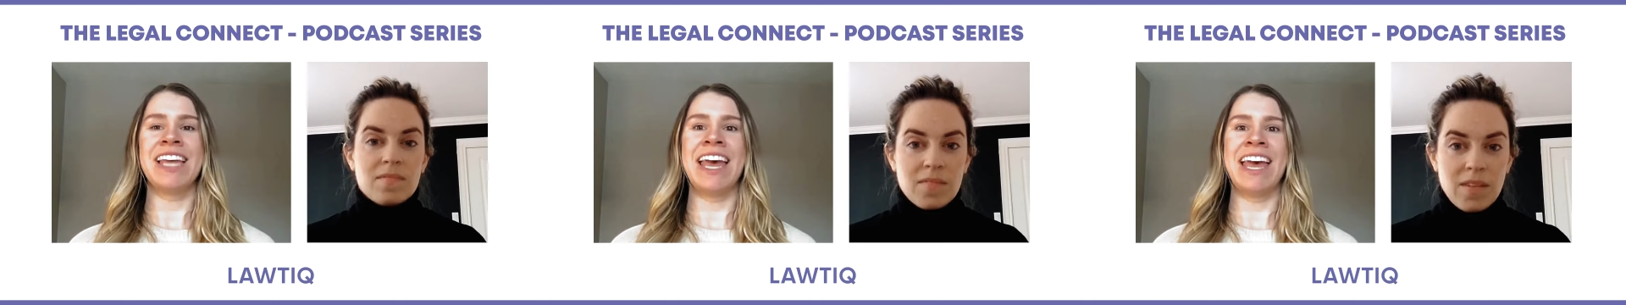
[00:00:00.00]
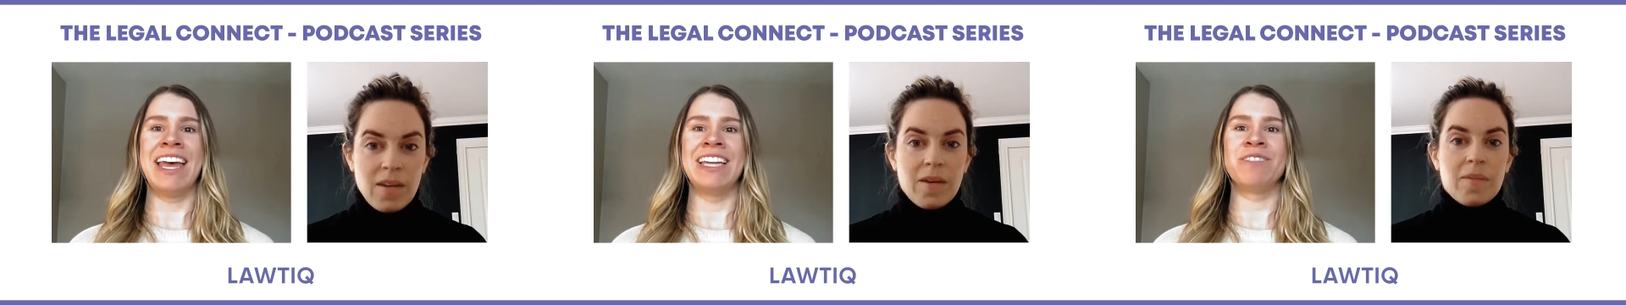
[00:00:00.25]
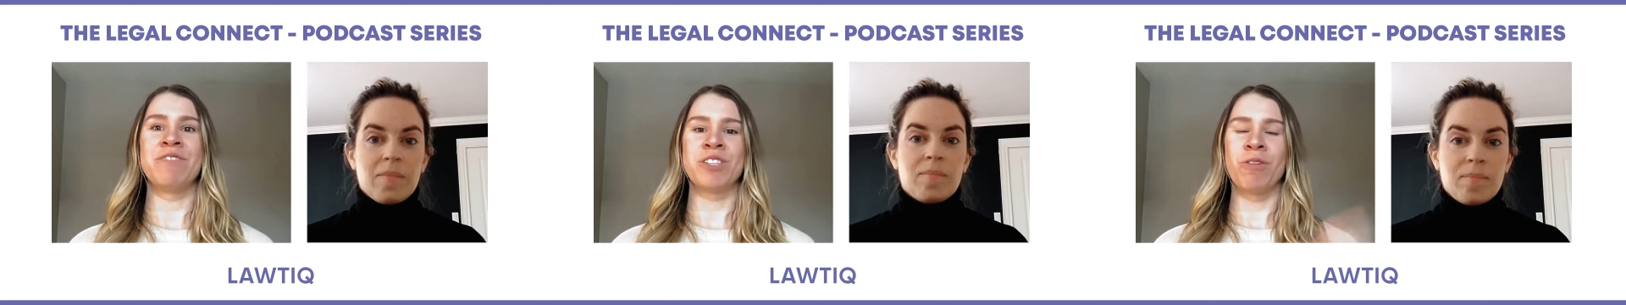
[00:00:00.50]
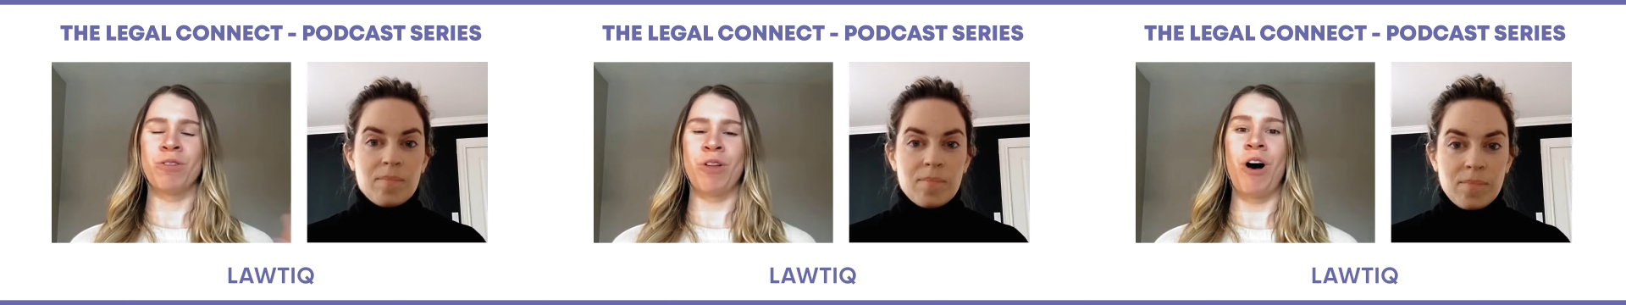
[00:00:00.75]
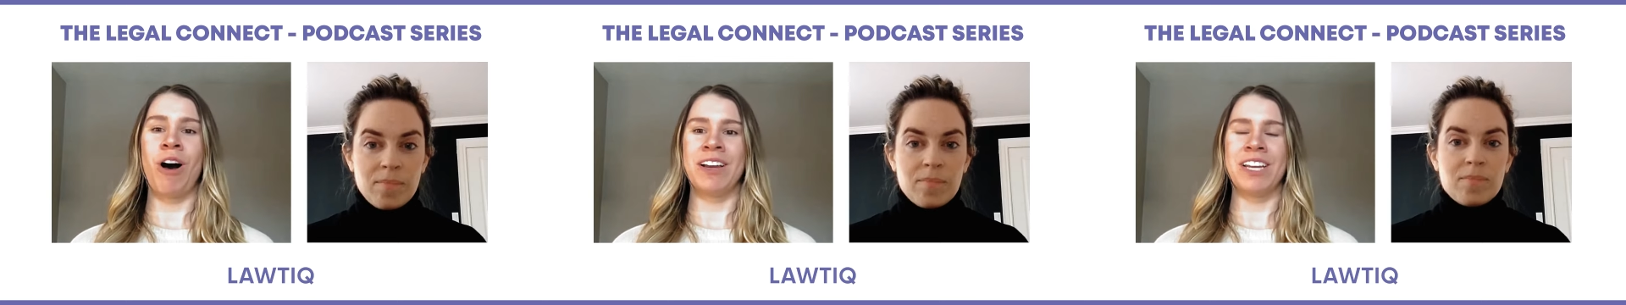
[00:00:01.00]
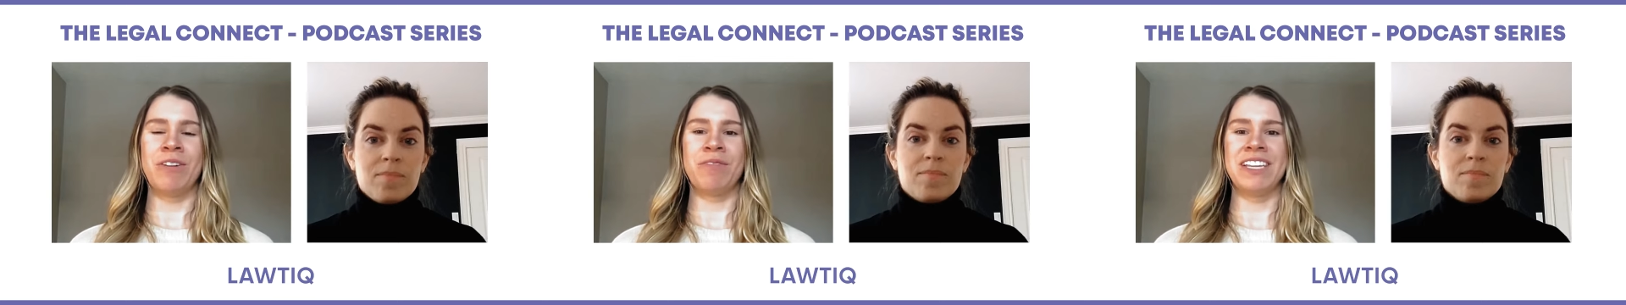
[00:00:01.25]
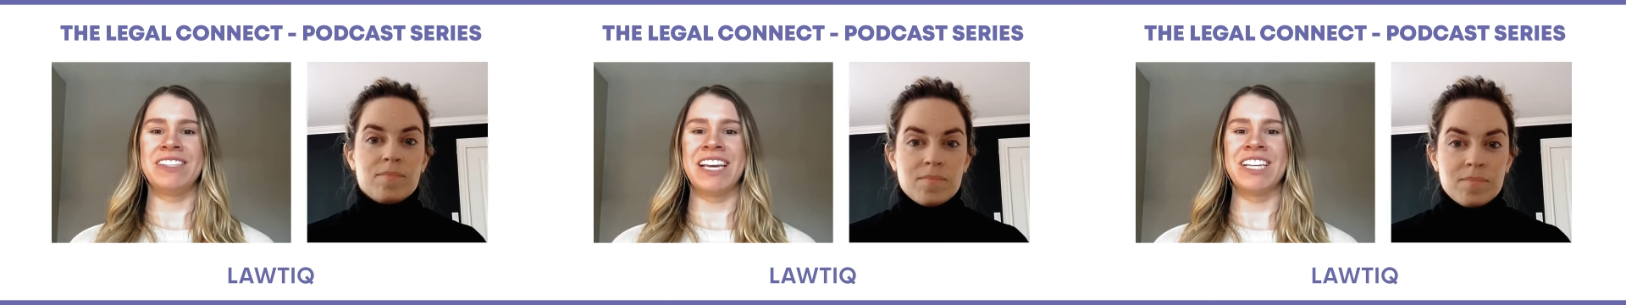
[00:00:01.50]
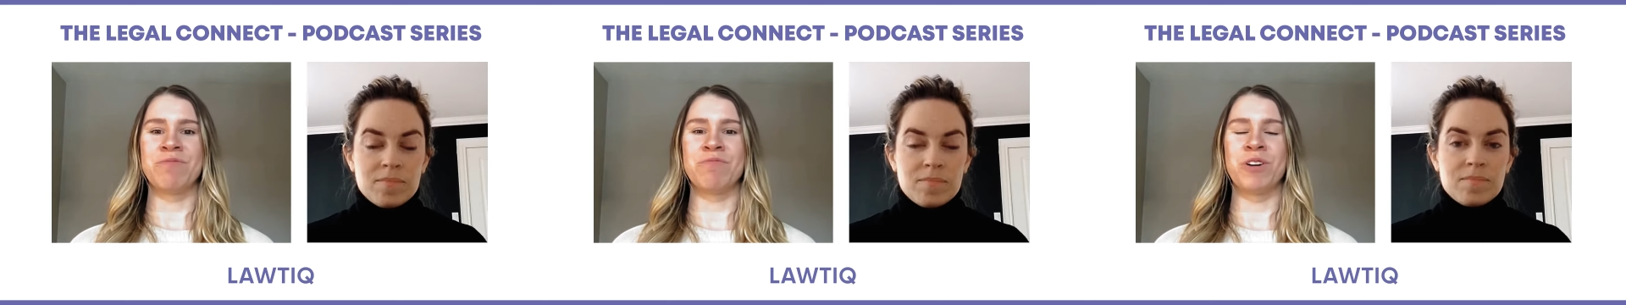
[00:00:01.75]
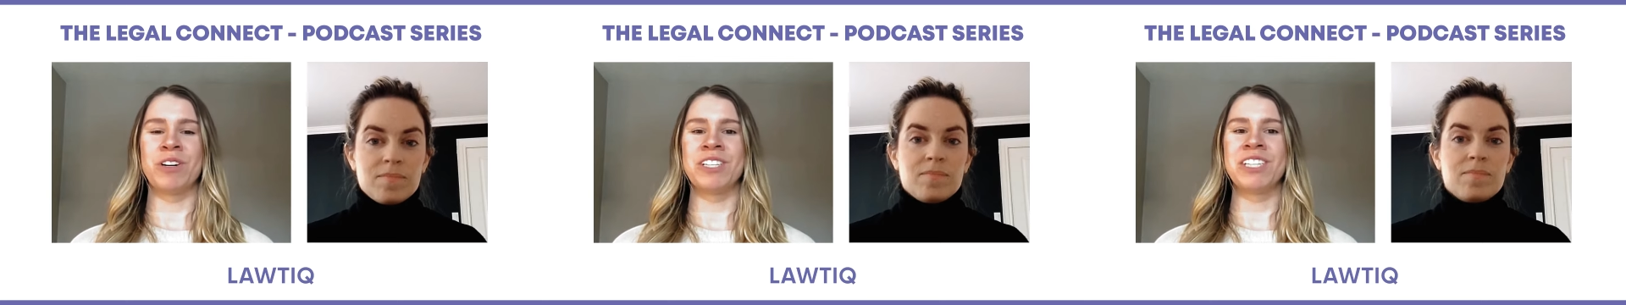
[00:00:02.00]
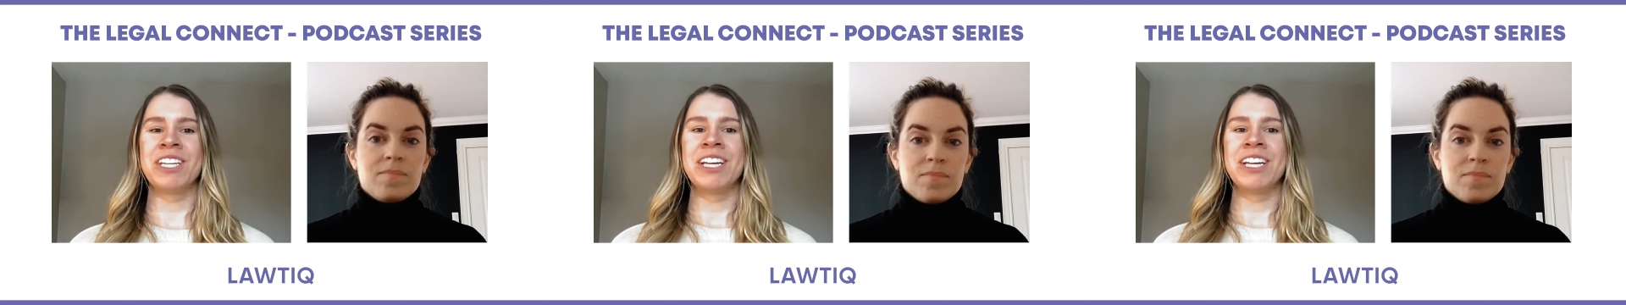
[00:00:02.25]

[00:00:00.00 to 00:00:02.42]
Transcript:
Speaker 1: And for so long, you know, these things weren't